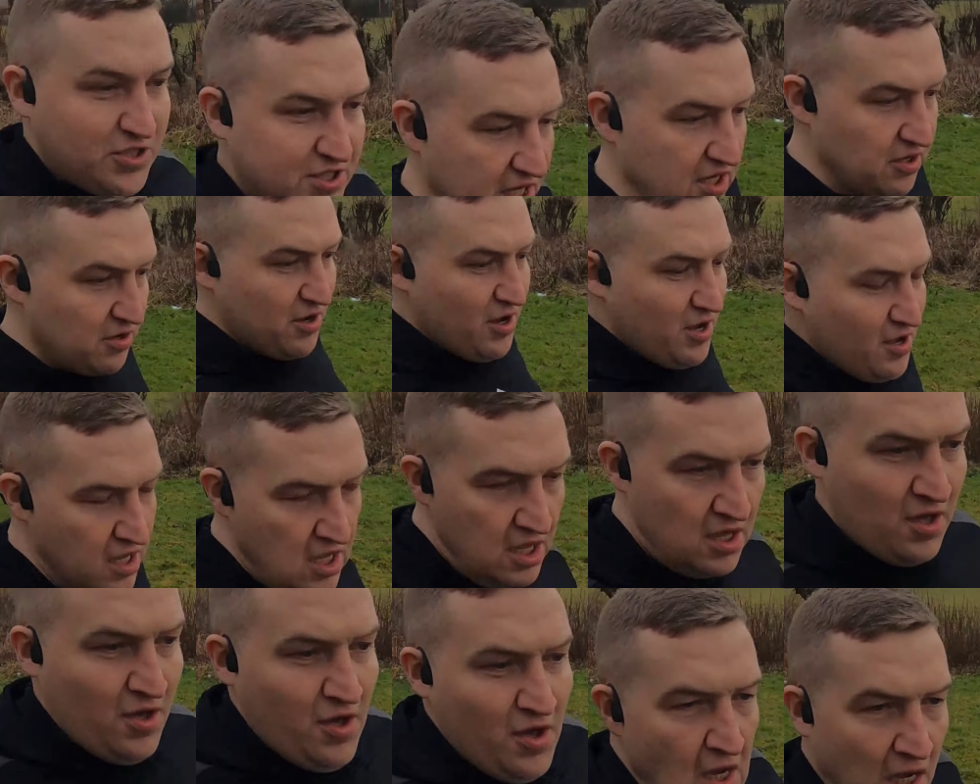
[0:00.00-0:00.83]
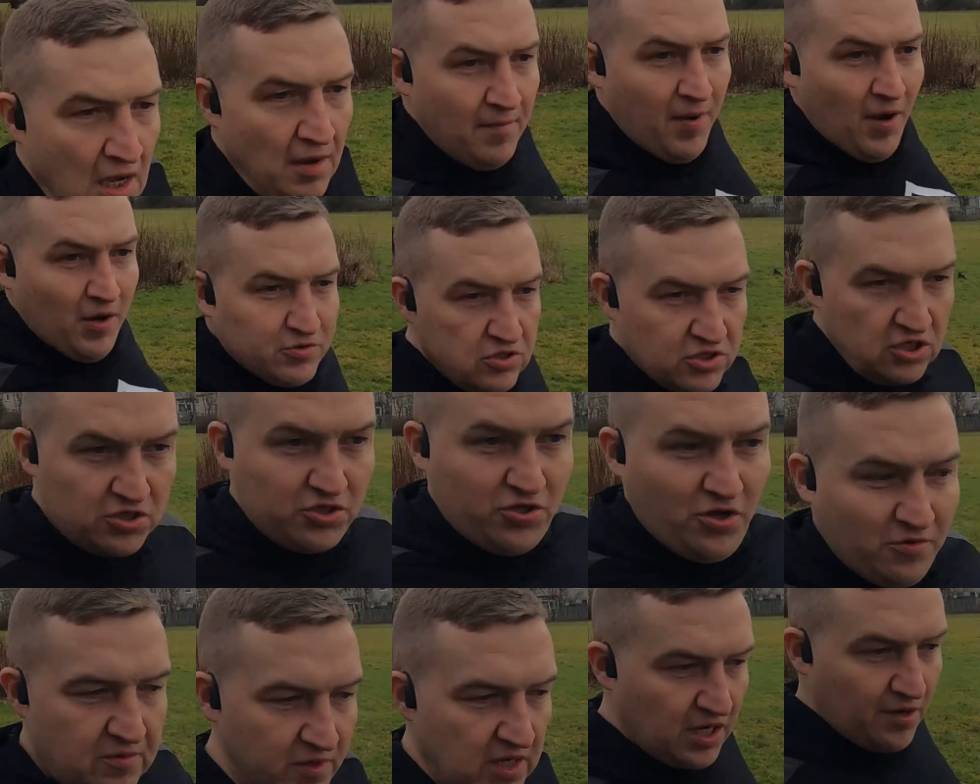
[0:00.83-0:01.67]
just now, but I'll
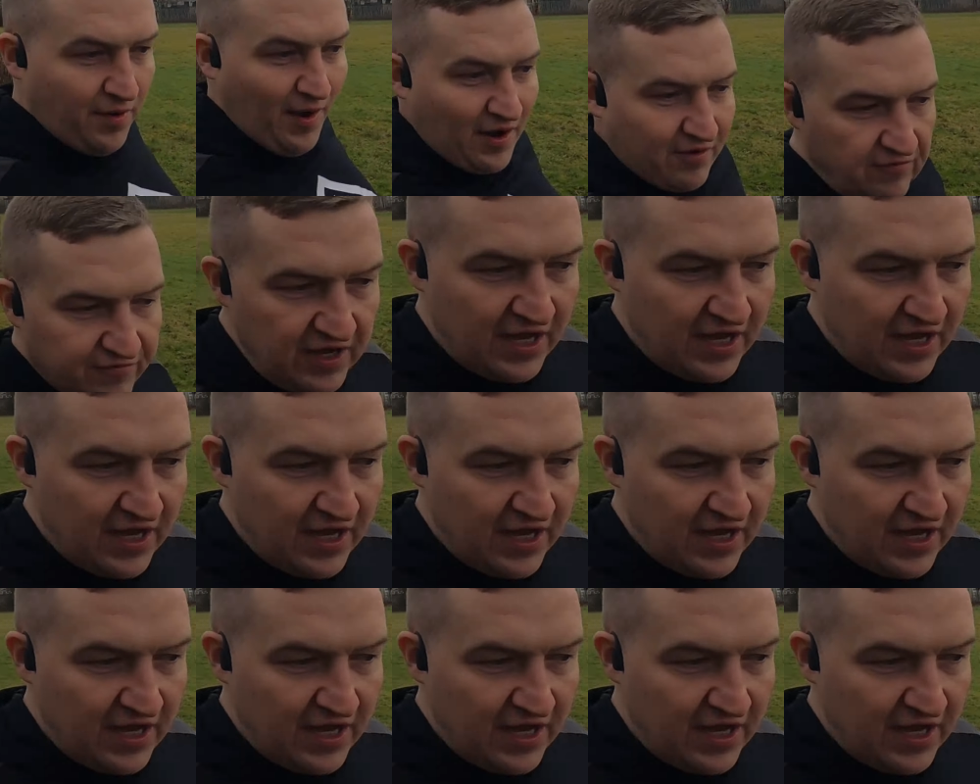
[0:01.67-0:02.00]
just do a wee quick